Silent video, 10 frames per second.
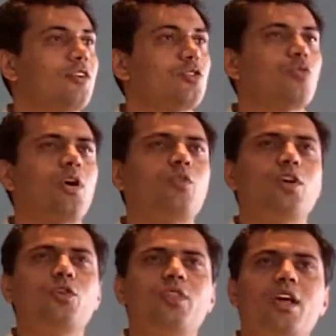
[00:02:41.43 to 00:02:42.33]
So what were
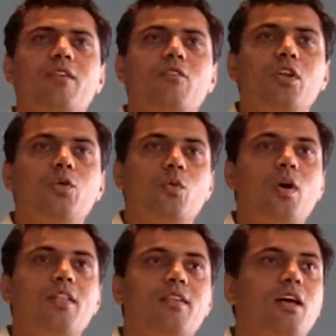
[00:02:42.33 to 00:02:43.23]
you then when you were
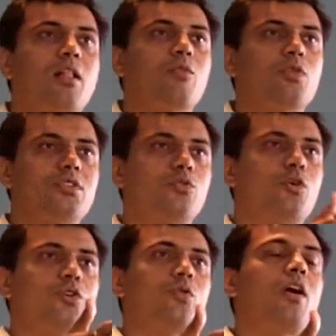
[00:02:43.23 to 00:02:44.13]
one cell versus
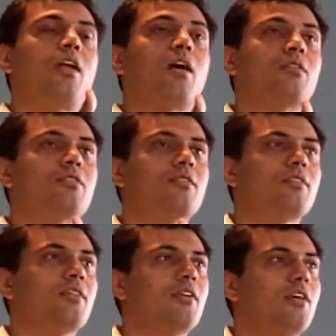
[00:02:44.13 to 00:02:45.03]
what you are now?
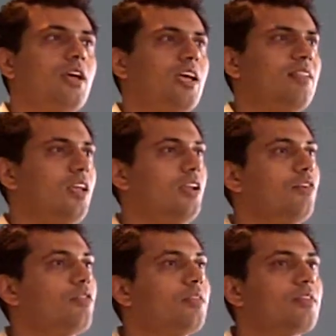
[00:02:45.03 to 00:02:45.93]
Is there any
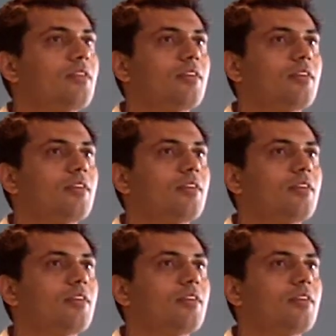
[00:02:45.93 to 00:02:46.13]
difference?